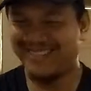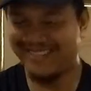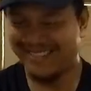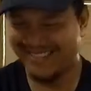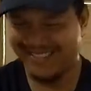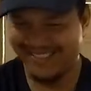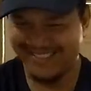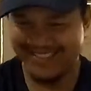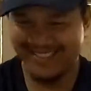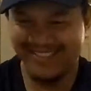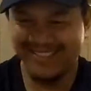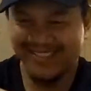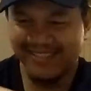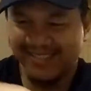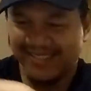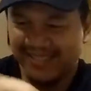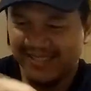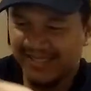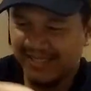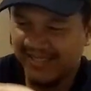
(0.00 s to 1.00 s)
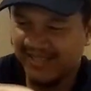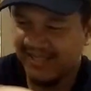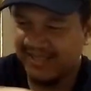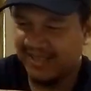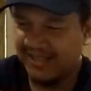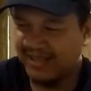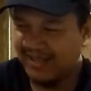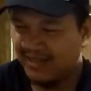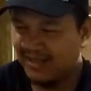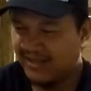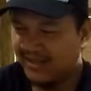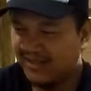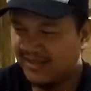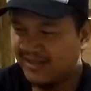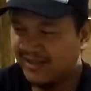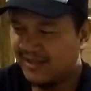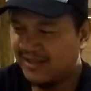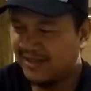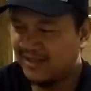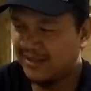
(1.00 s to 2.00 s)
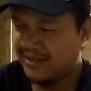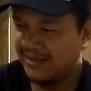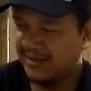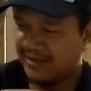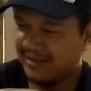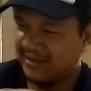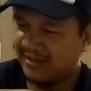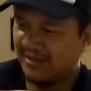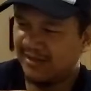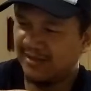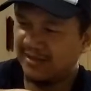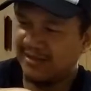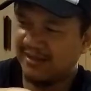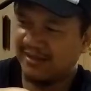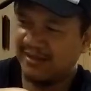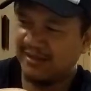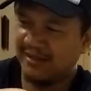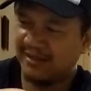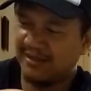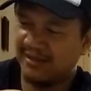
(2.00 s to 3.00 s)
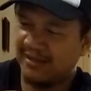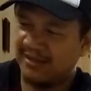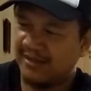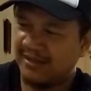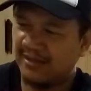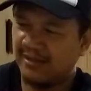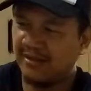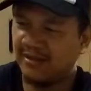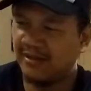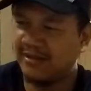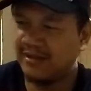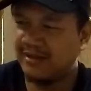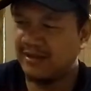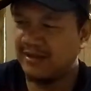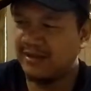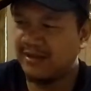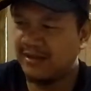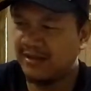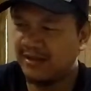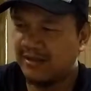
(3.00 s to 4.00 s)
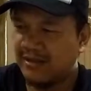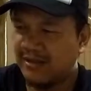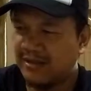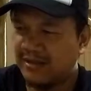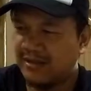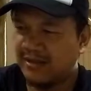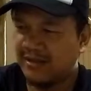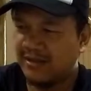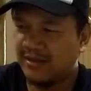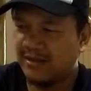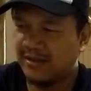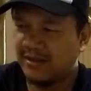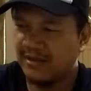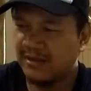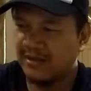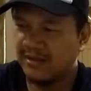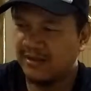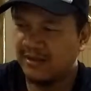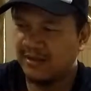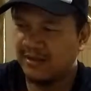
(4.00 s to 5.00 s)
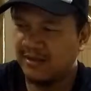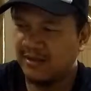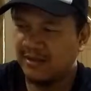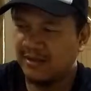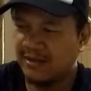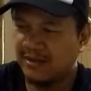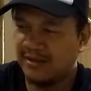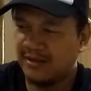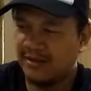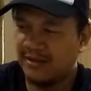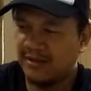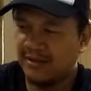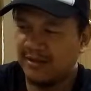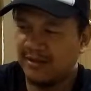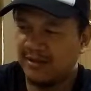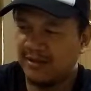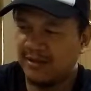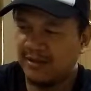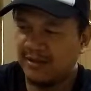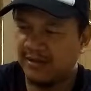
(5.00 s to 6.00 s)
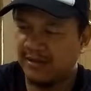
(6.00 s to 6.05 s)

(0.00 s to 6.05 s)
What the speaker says: This person isn't speaking.